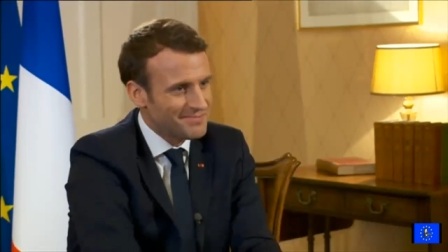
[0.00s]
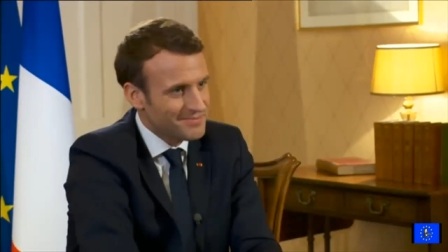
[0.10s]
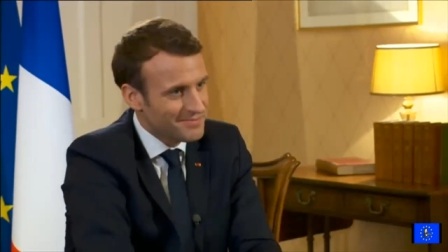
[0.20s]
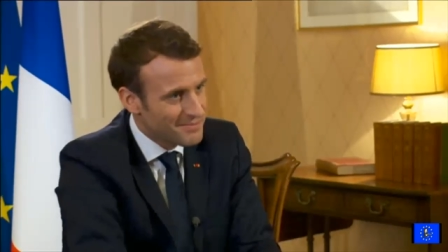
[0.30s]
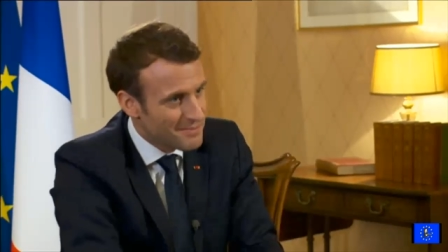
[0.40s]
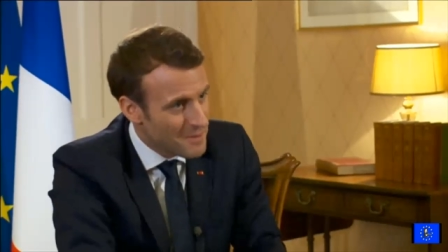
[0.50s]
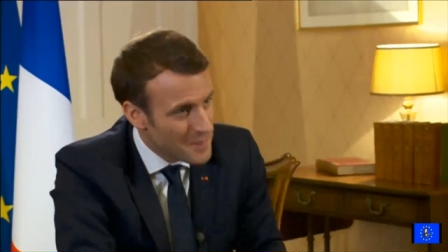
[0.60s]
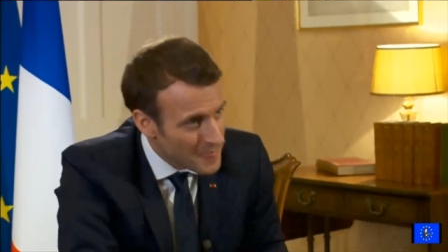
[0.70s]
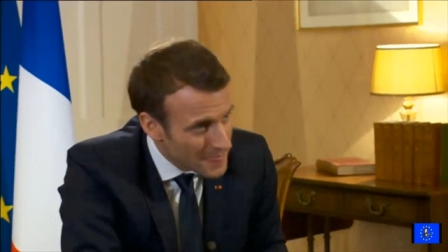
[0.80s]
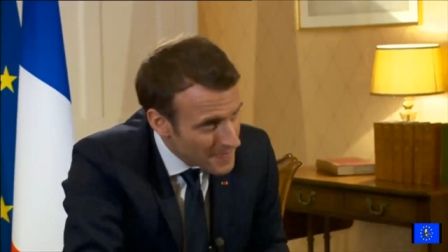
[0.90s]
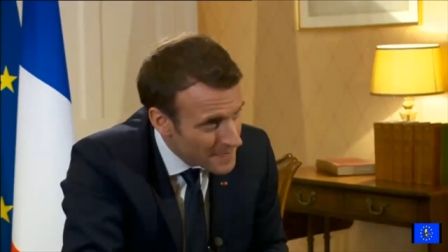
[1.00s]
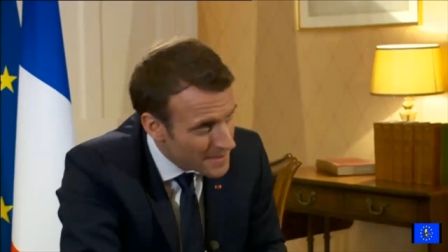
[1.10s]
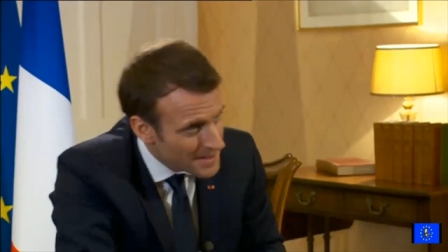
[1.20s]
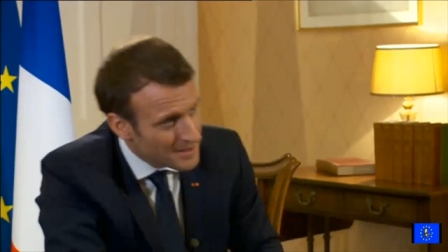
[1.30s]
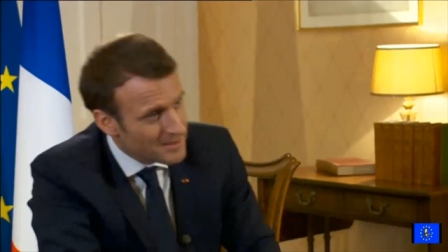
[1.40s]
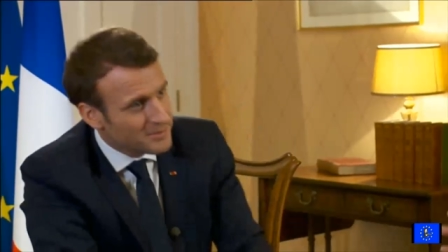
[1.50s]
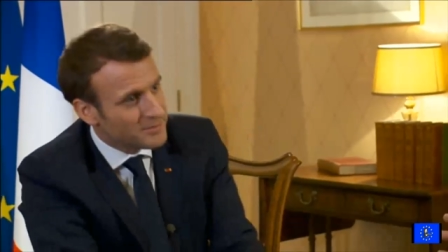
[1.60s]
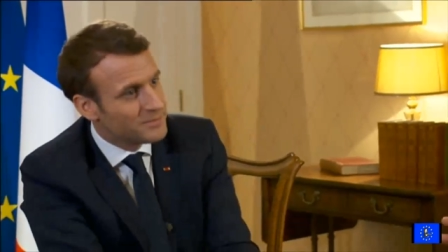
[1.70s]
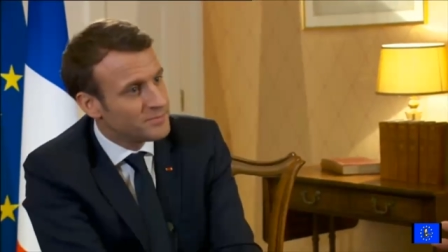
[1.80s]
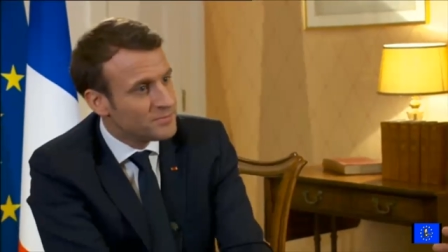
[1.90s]
Do you think that there is any
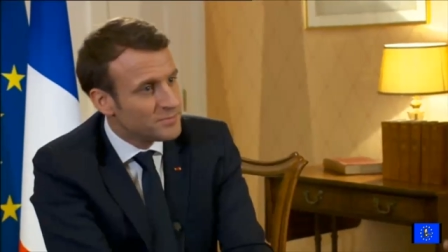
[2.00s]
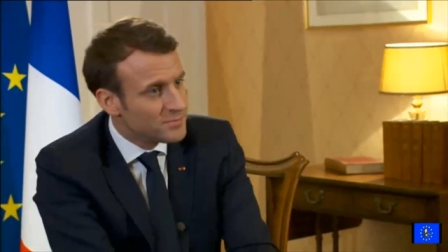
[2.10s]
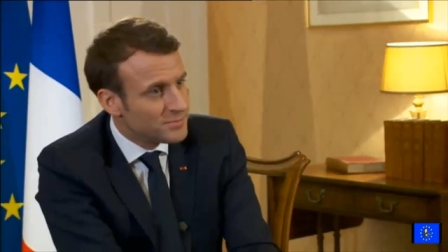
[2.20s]
chance at all